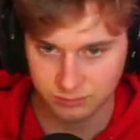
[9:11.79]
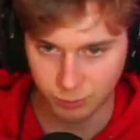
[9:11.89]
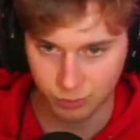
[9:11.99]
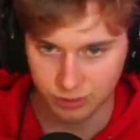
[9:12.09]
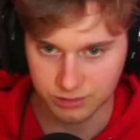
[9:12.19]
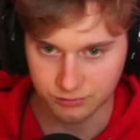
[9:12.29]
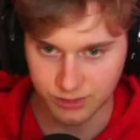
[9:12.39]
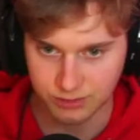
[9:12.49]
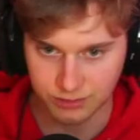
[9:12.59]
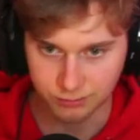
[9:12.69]
We're gonna
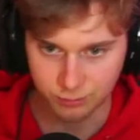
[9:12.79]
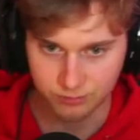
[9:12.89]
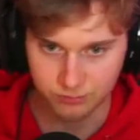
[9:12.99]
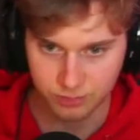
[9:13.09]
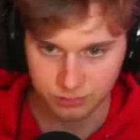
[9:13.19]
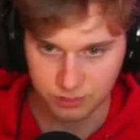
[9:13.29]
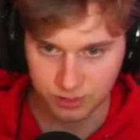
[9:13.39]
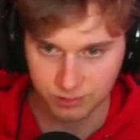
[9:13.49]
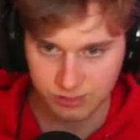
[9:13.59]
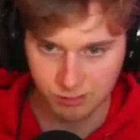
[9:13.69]
defend it. Got the close